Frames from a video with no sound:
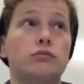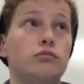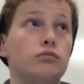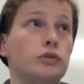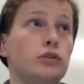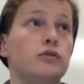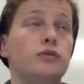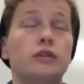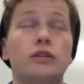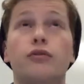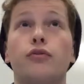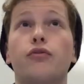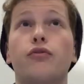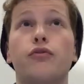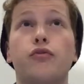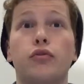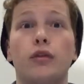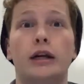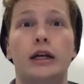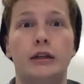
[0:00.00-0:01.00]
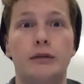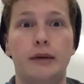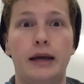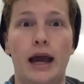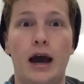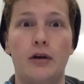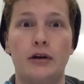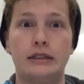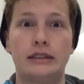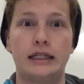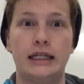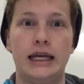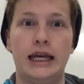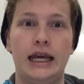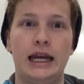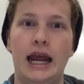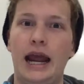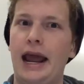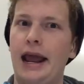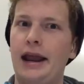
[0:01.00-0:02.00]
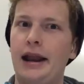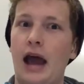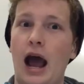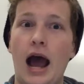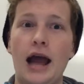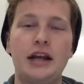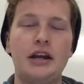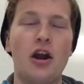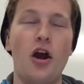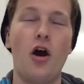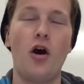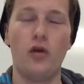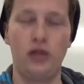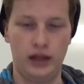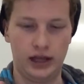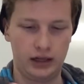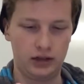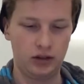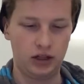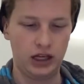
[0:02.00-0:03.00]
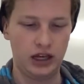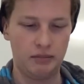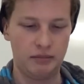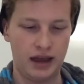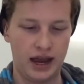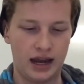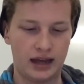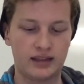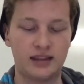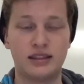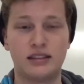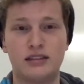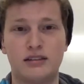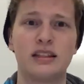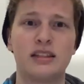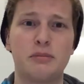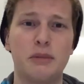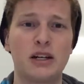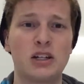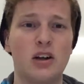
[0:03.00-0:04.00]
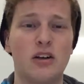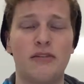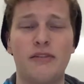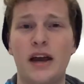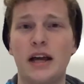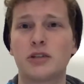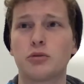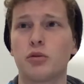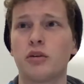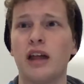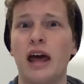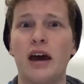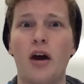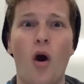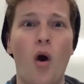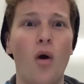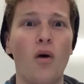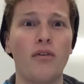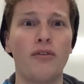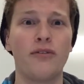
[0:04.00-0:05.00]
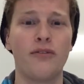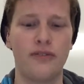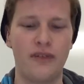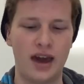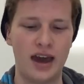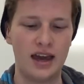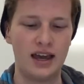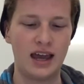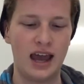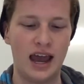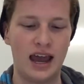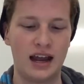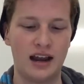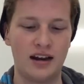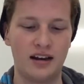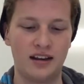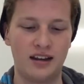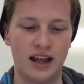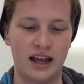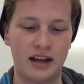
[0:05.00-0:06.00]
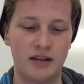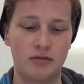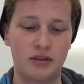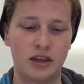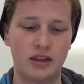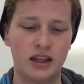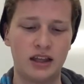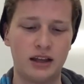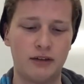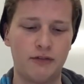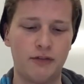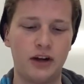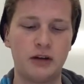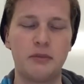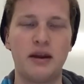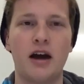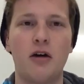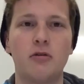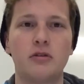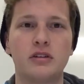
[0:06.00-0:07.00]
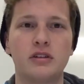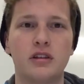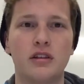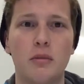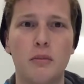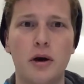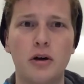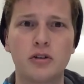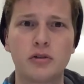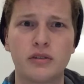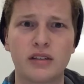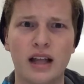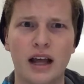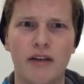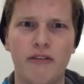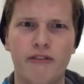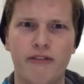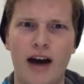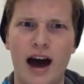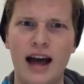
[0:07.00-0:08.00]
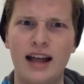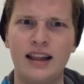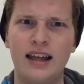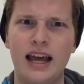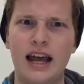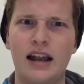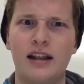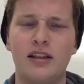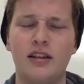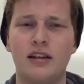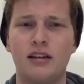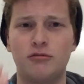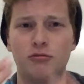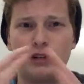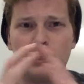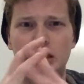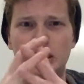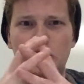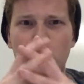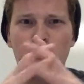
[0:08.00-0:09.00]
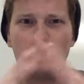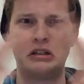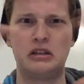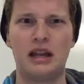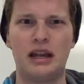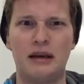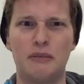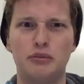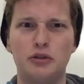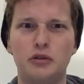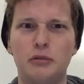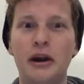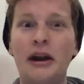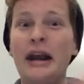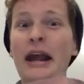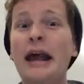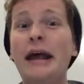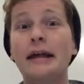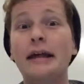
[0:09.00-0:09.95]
movie freaked me out as a kid, and I know, like, looking back, the special effects were, like, all fake, and, like, the thing that freaked me out the most was, like, Violet, and when she turned into, like, a blueberry,